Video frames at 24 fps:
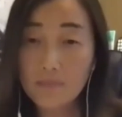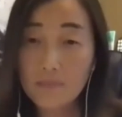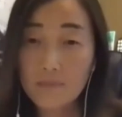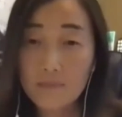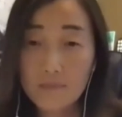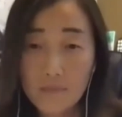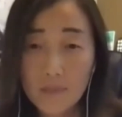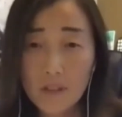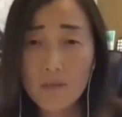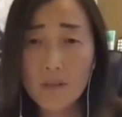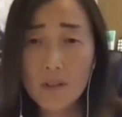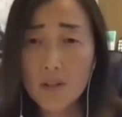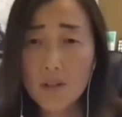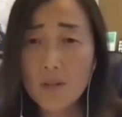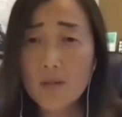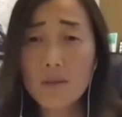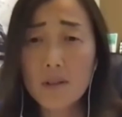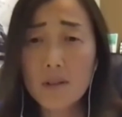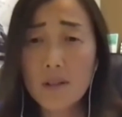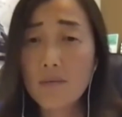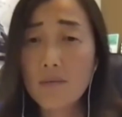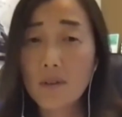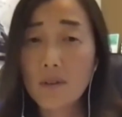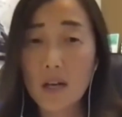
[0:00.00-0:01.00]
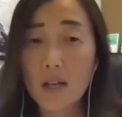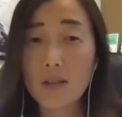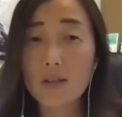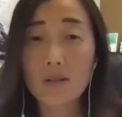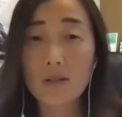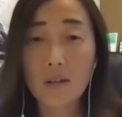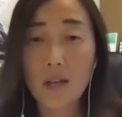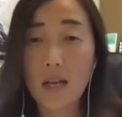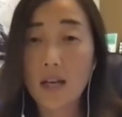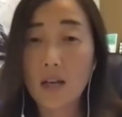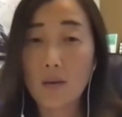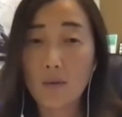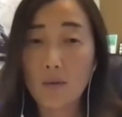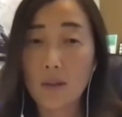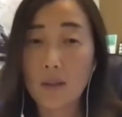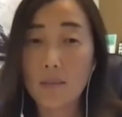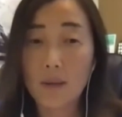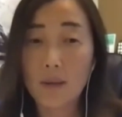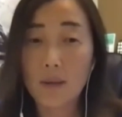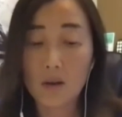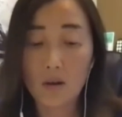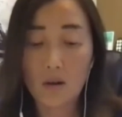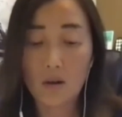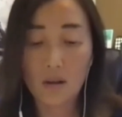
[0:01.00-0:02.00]
which really resonated with
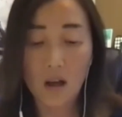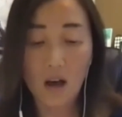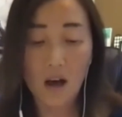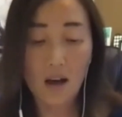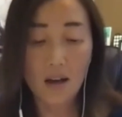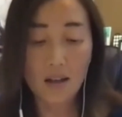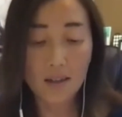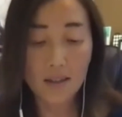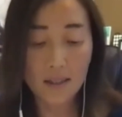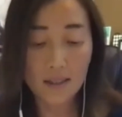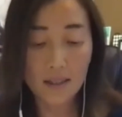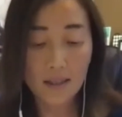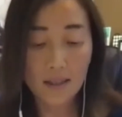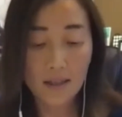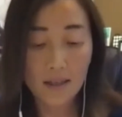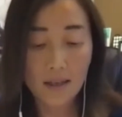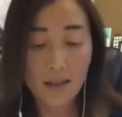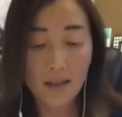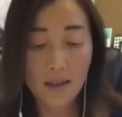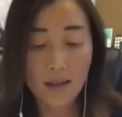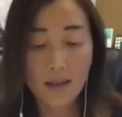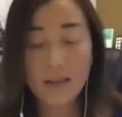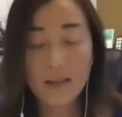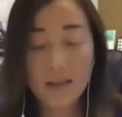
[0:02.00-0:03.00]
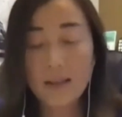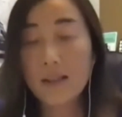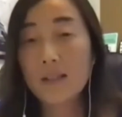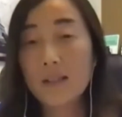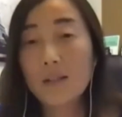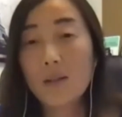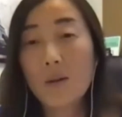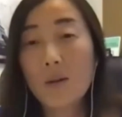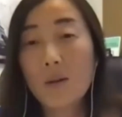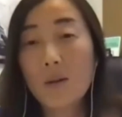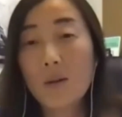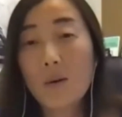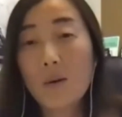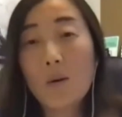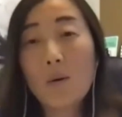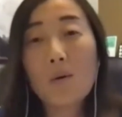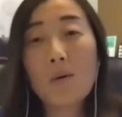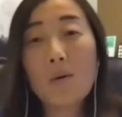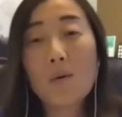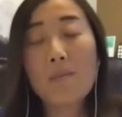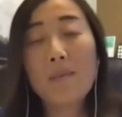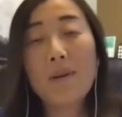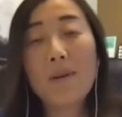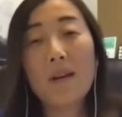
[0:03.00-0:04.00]
me a lot.
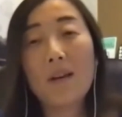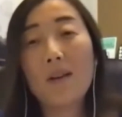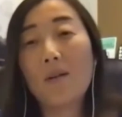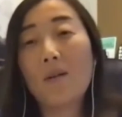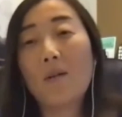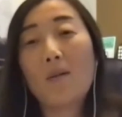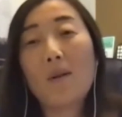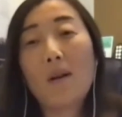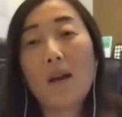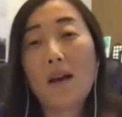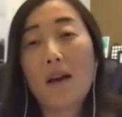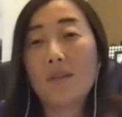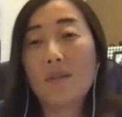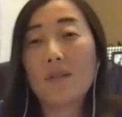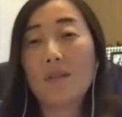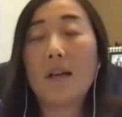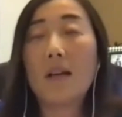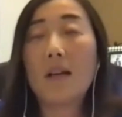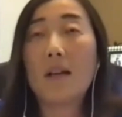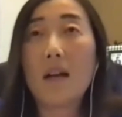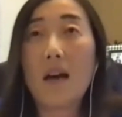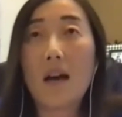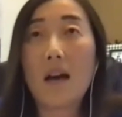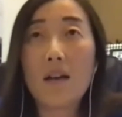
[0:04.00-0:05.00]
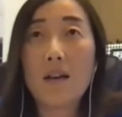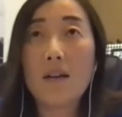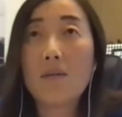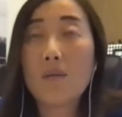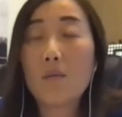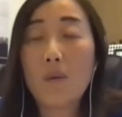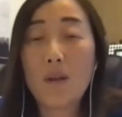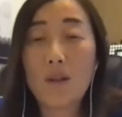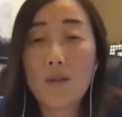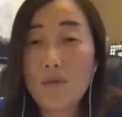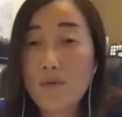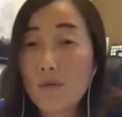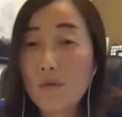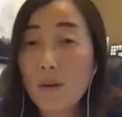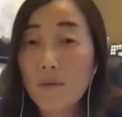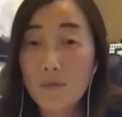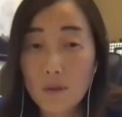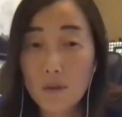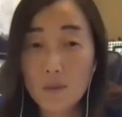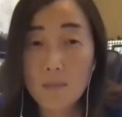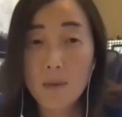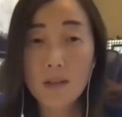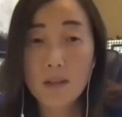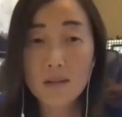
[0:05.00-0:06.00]
So, after that, I went through a
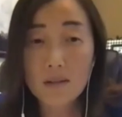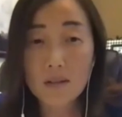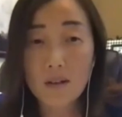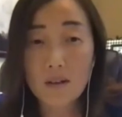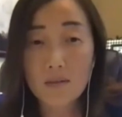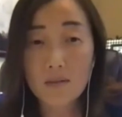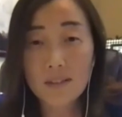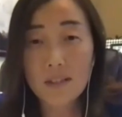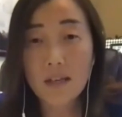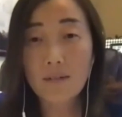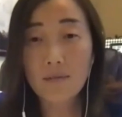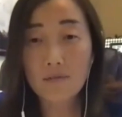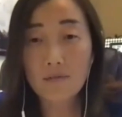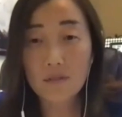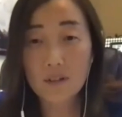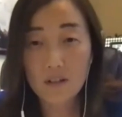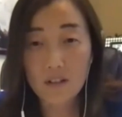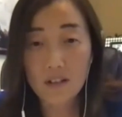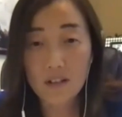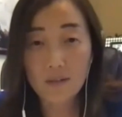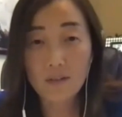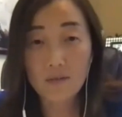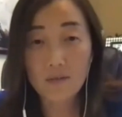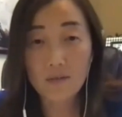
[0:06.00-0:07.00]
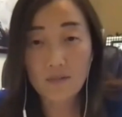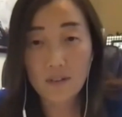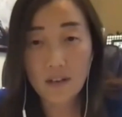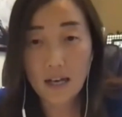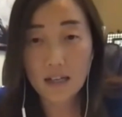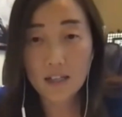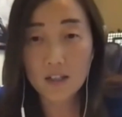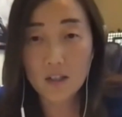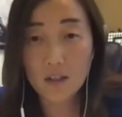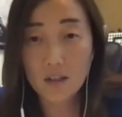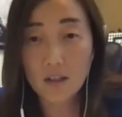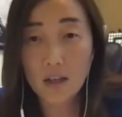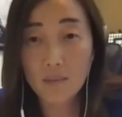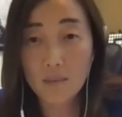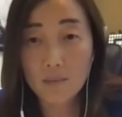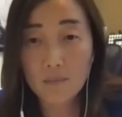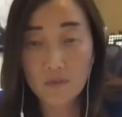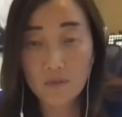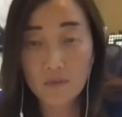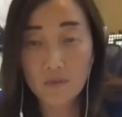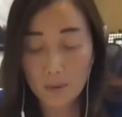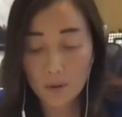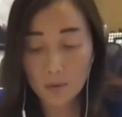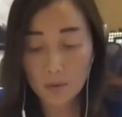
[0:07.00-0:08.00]
few months of self-reflection and
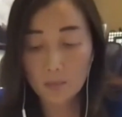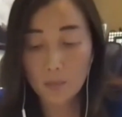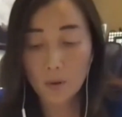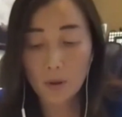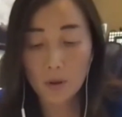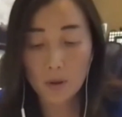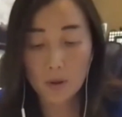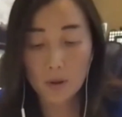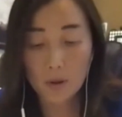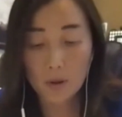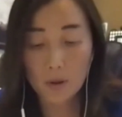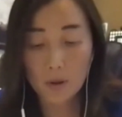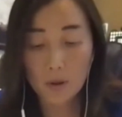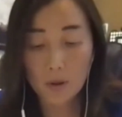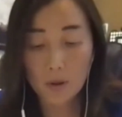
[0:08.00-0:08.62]
for personal